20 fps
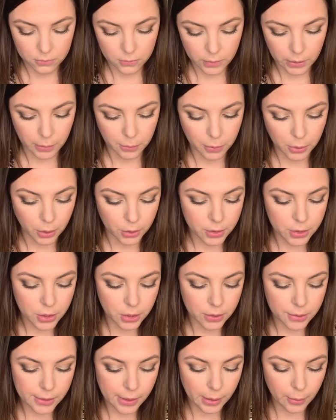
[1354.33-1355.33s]
I'm going to use
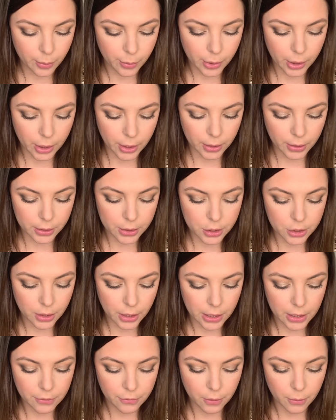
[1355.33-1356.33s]
that pearly
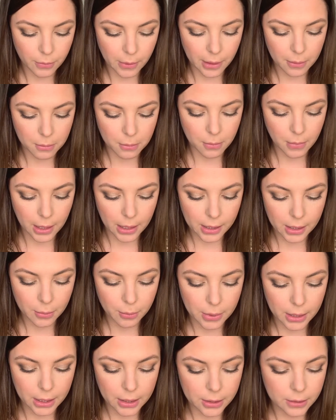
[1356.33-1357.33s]
shade from that MAC
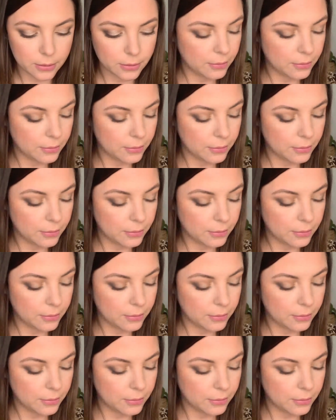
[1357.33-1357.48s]
palette.